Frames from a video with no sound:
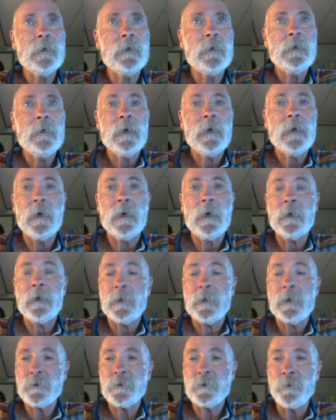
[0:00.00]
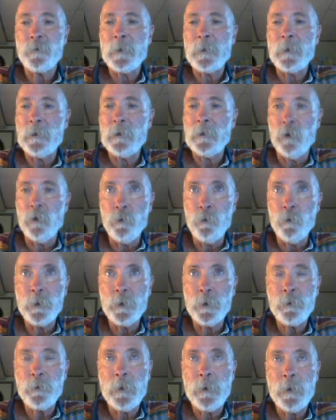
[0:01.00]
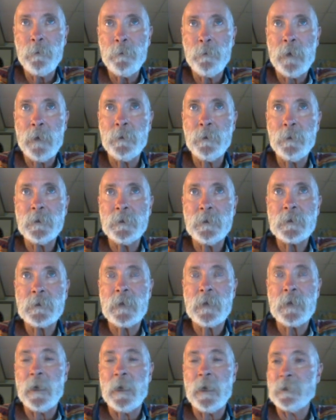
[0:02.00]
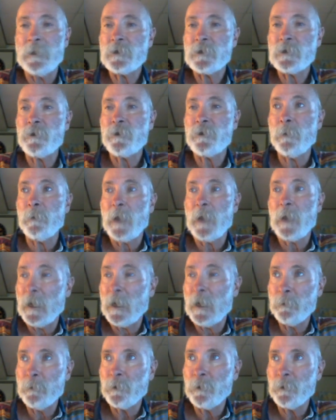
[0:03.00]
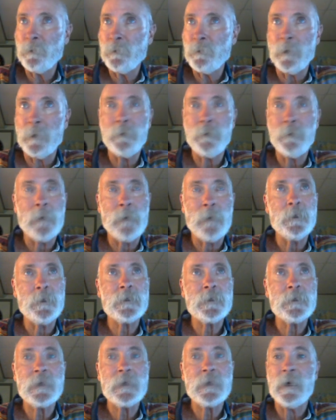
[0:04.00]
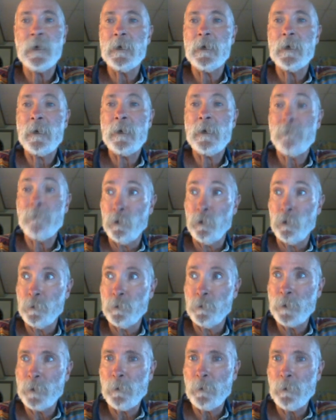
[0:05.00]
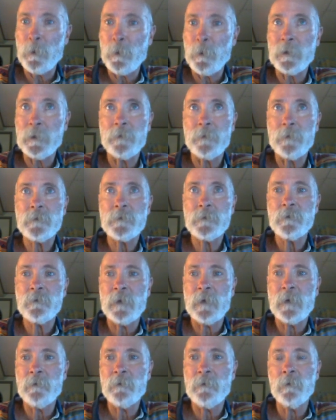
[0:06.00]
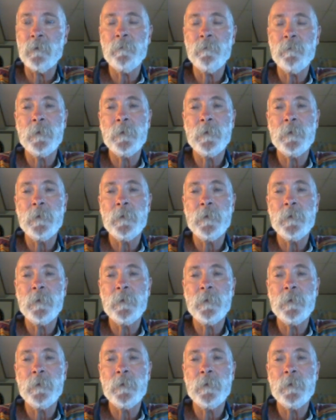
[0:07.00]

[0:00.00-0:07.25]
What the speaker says: Extremely low birth weight babies and extremely high birth weight babies have a lower probability of survival,